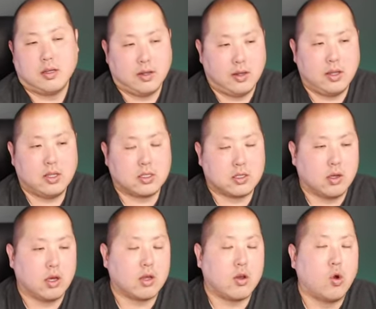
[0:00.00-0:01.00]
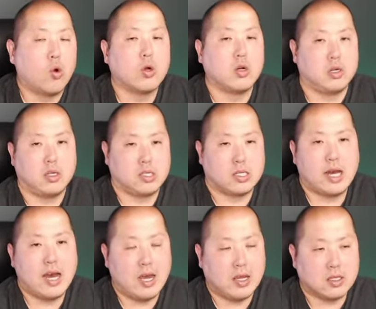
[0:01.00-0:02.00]
a quarter the
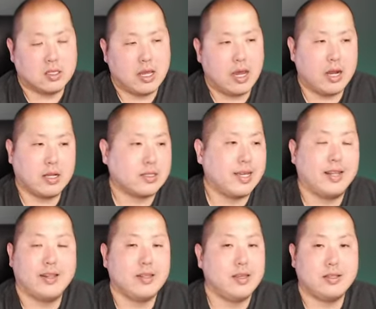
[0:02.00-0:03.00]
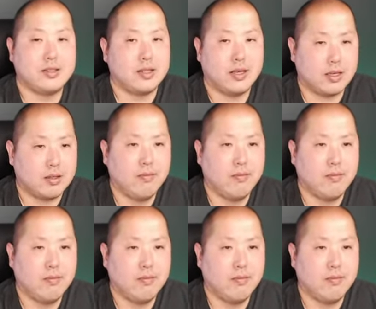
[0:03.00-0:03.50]
size and it's at least like